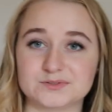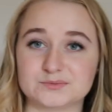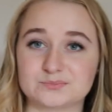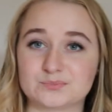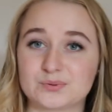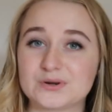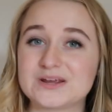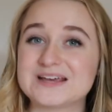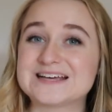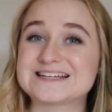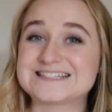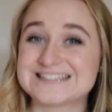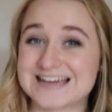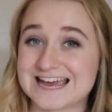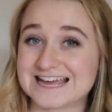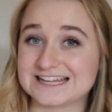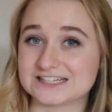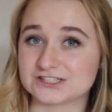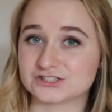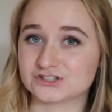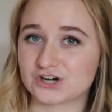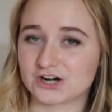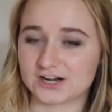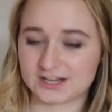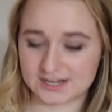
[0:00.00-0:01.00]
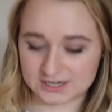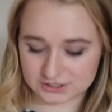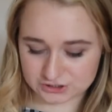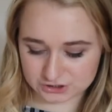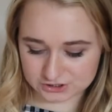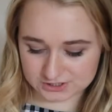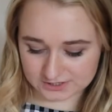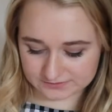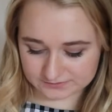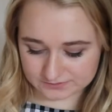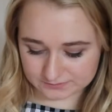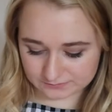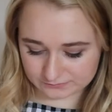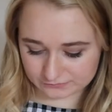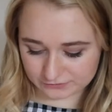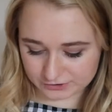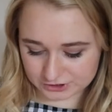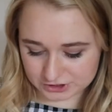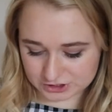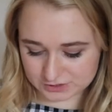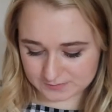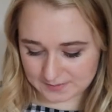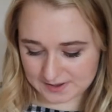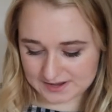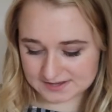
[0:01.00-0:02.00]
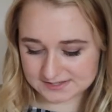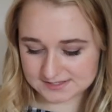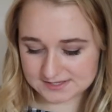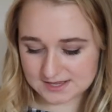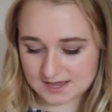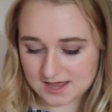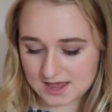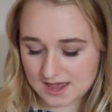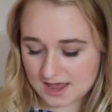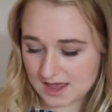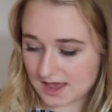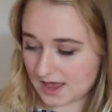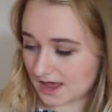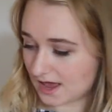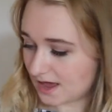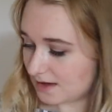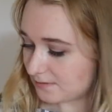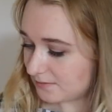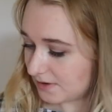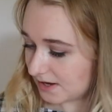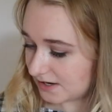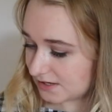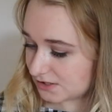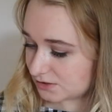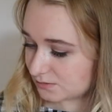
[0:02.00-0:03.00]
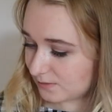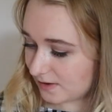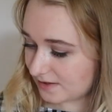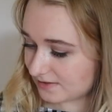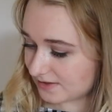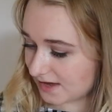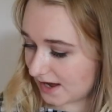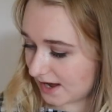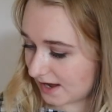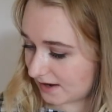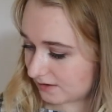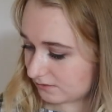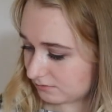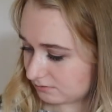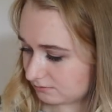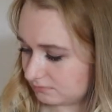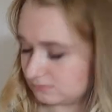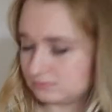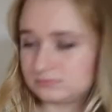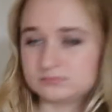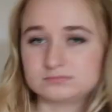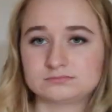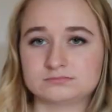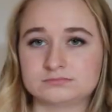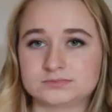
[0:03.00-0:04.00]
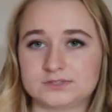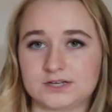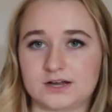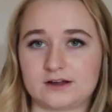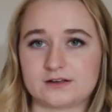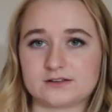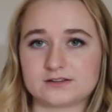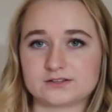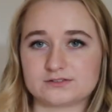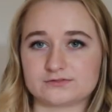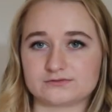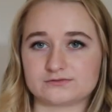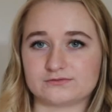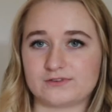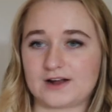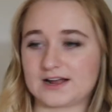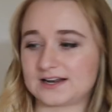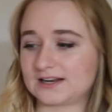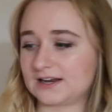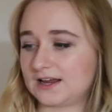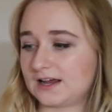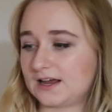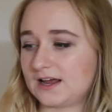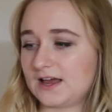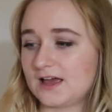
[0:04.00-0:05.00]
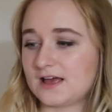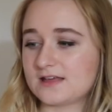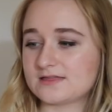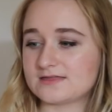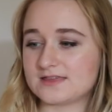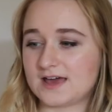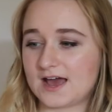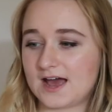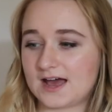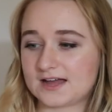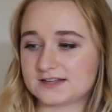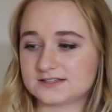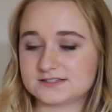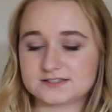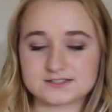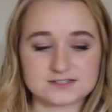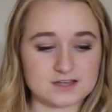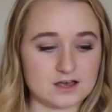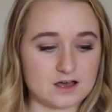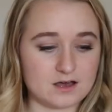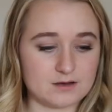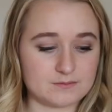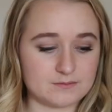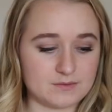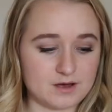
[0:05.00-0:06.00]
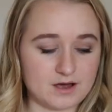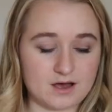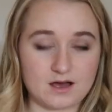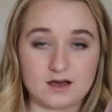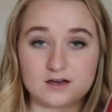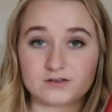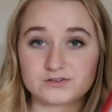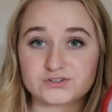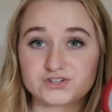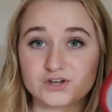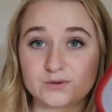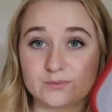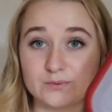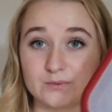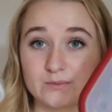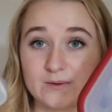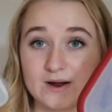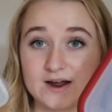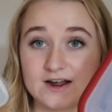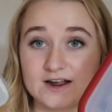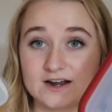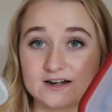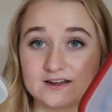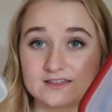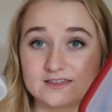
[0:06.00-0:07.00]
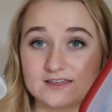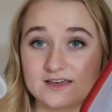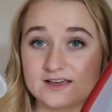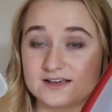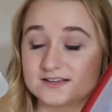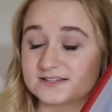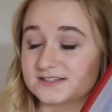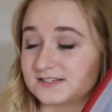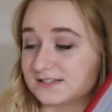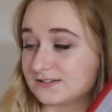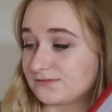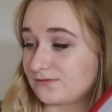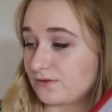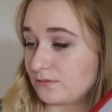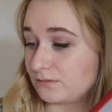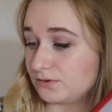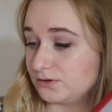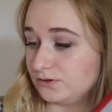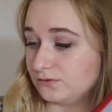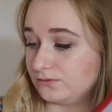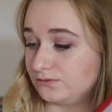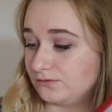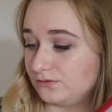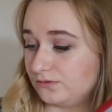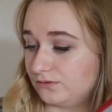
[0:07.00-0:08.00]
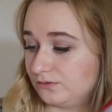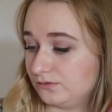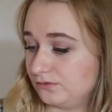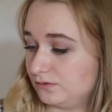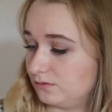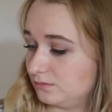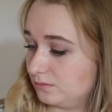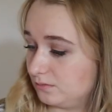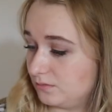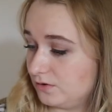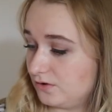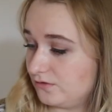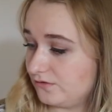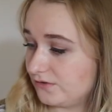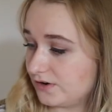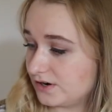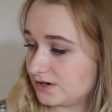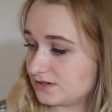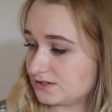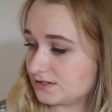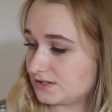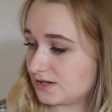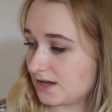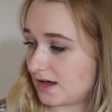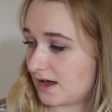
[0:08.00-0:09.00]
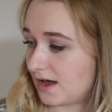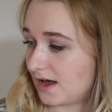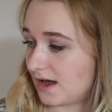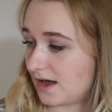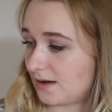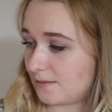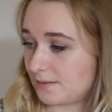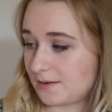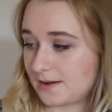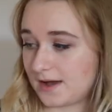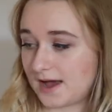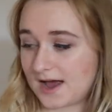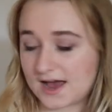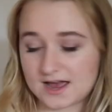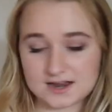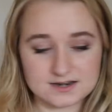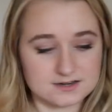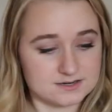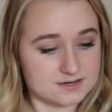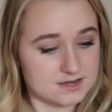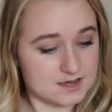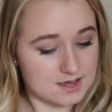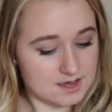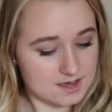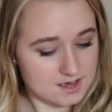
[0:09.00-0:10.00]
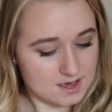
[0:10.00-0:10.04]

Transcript: pretty intense trying to get yourself some fridge space. Um, and as well they had, sorry this was rattling, they had some Tupperware kind of things. This is from Nude Food Movers uh, and